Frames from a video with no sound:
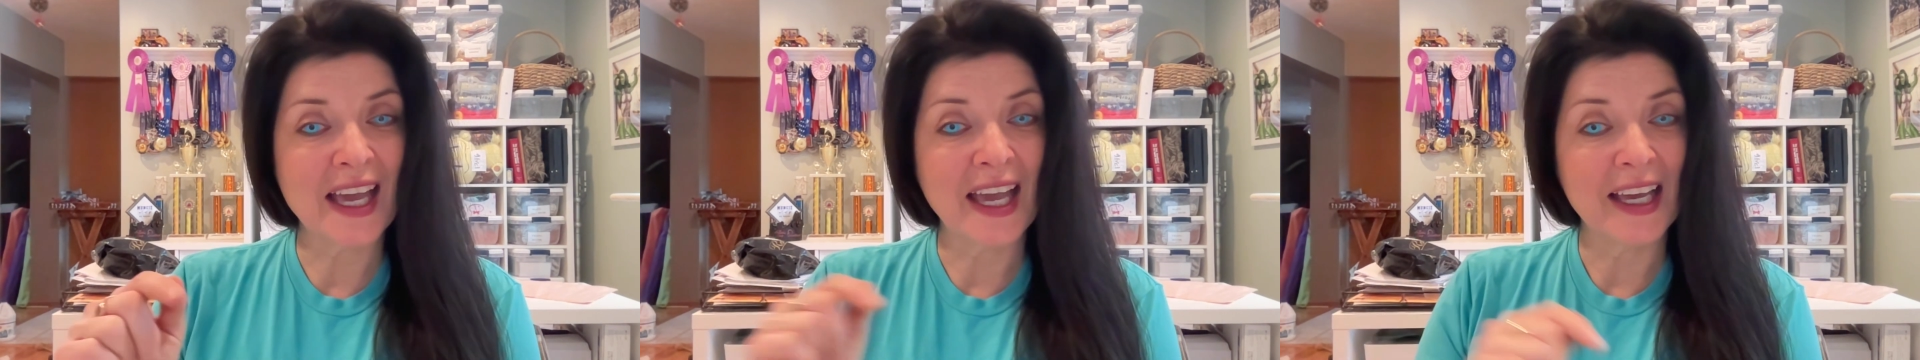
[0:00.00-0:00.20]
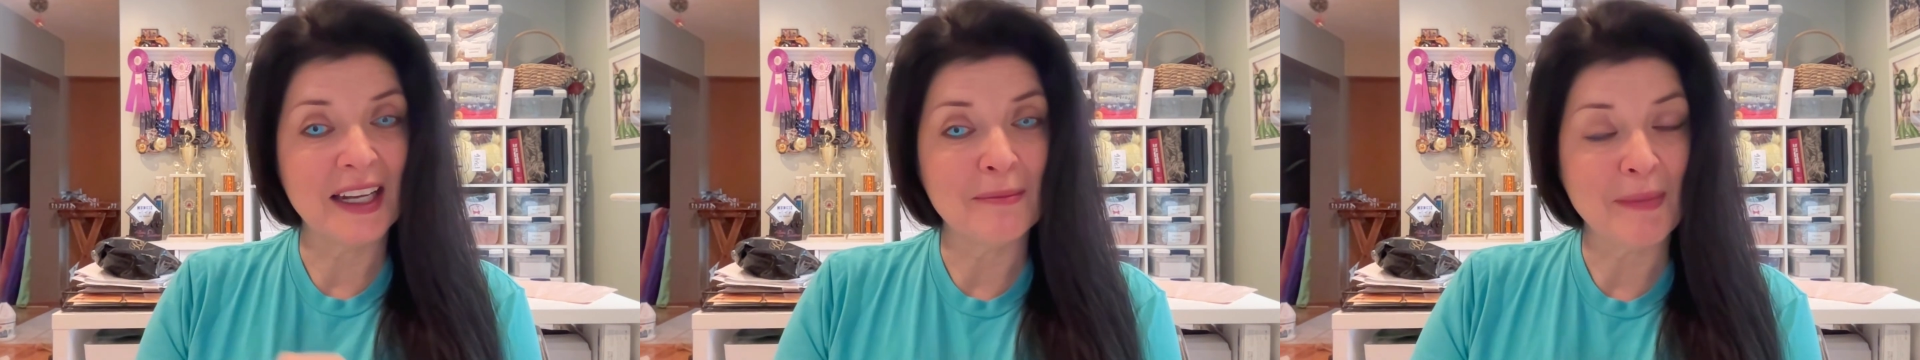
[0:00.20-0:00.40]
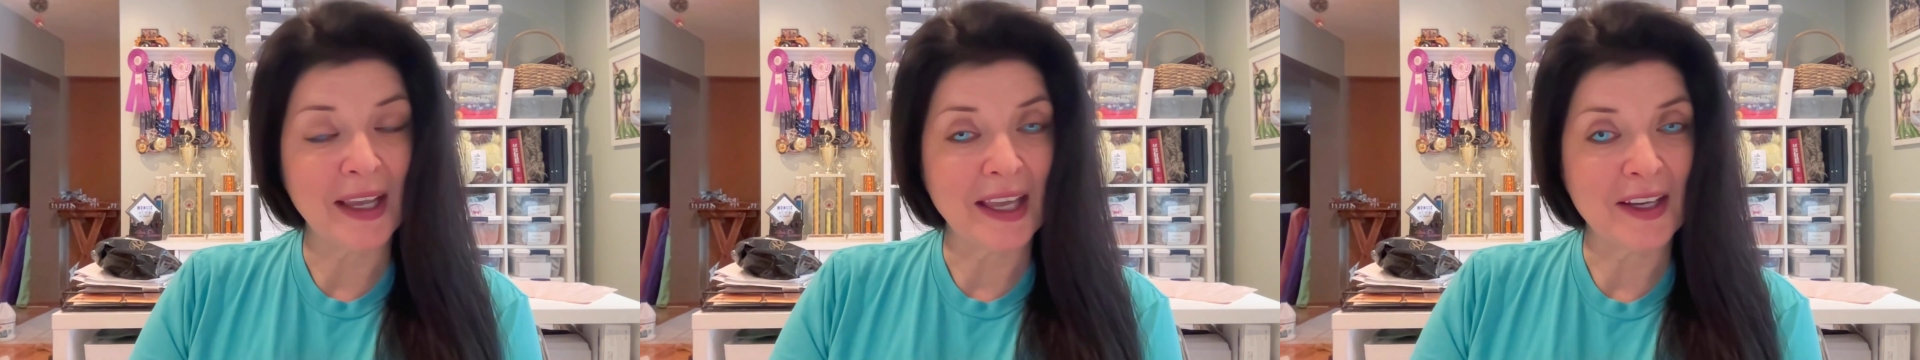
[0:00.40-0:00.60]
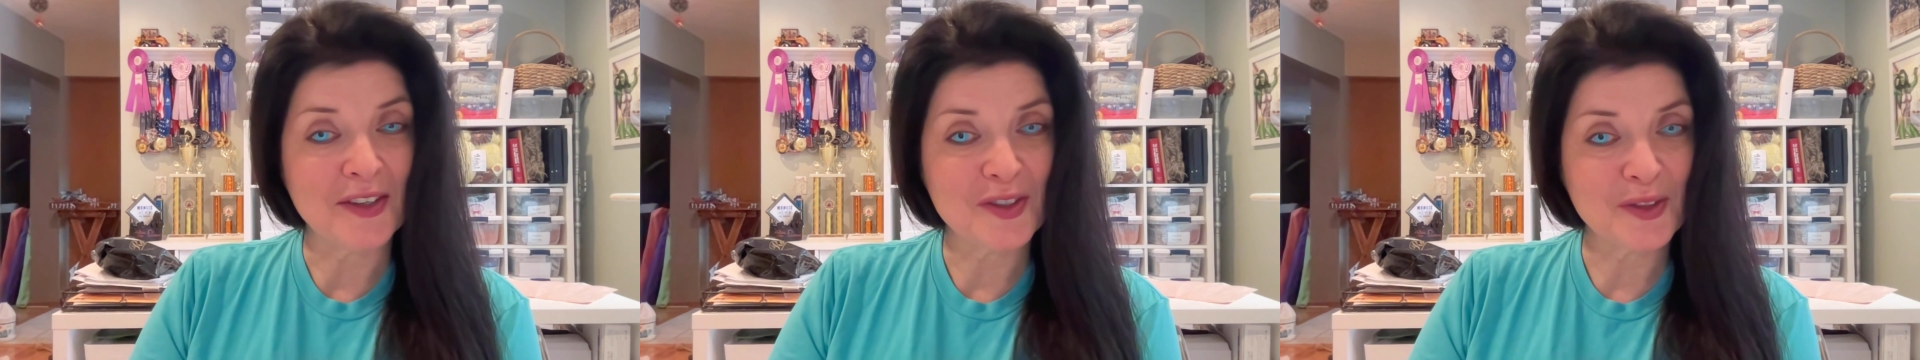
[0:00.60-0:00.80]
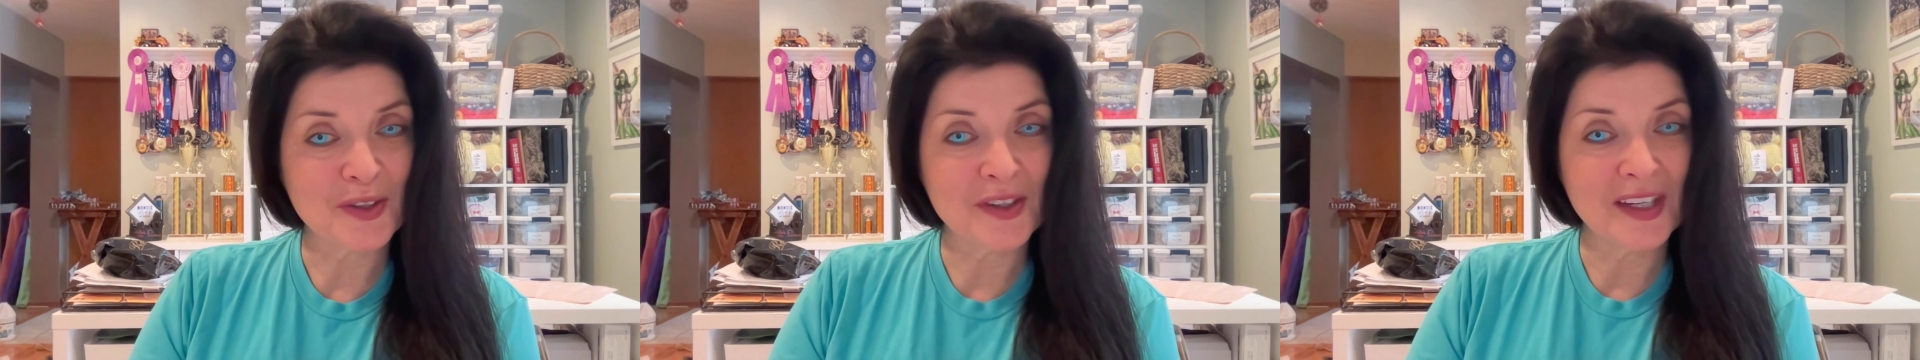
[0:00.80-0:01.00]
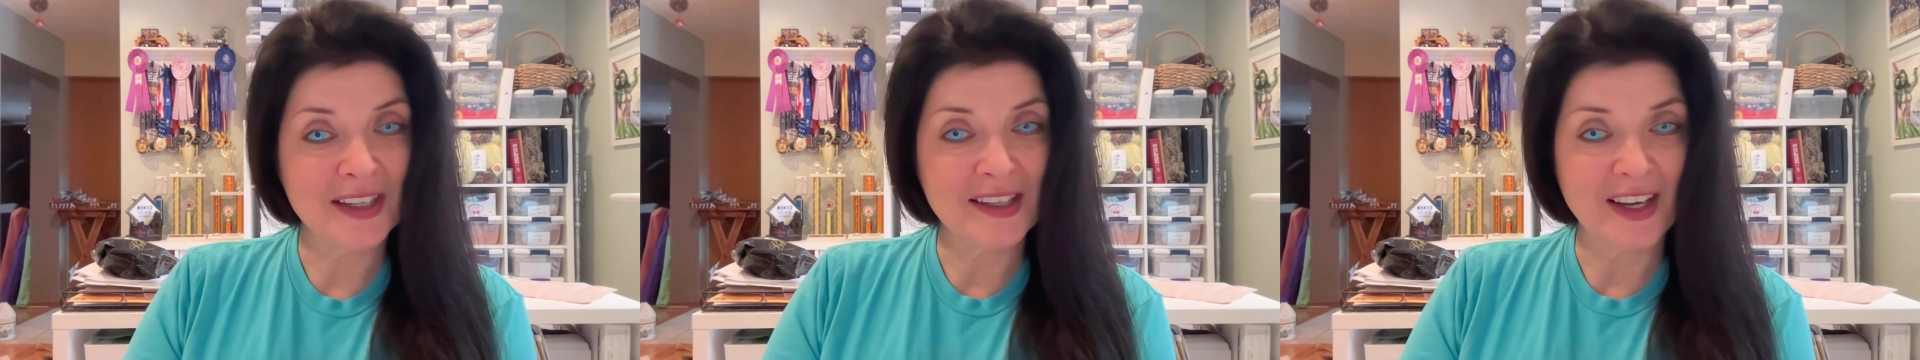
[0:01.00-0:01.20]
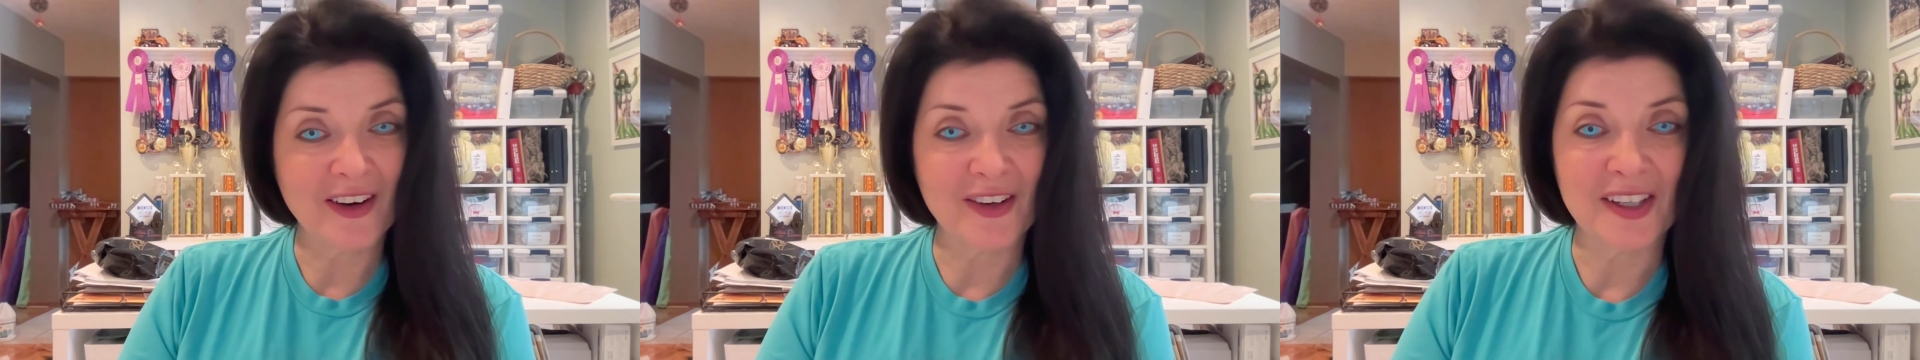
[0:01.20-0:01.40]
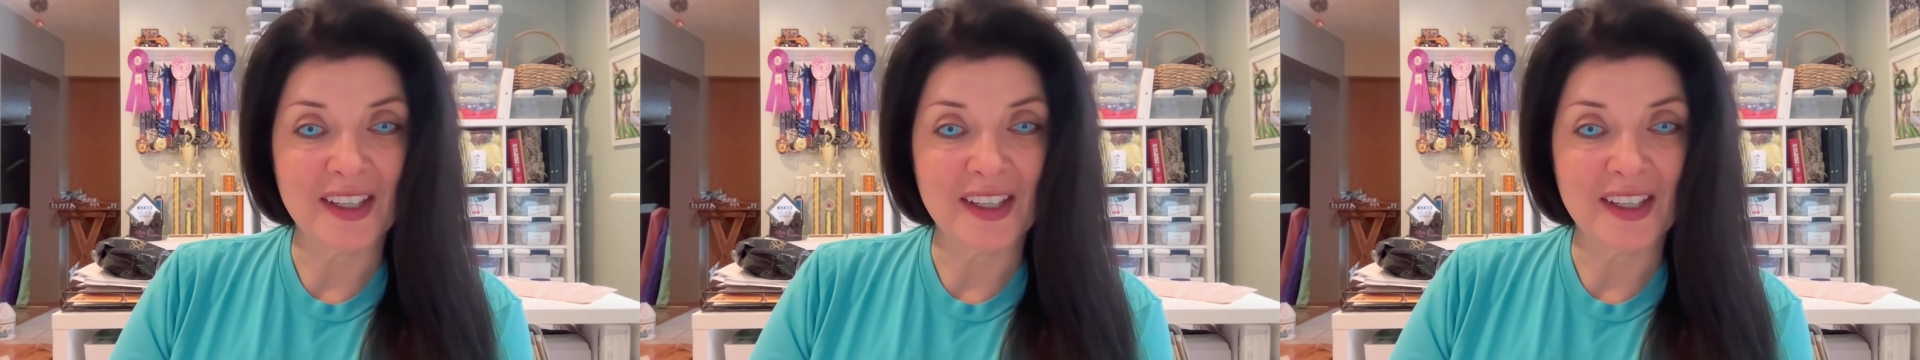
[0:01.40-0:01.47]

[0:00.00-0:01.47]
and making sure that they are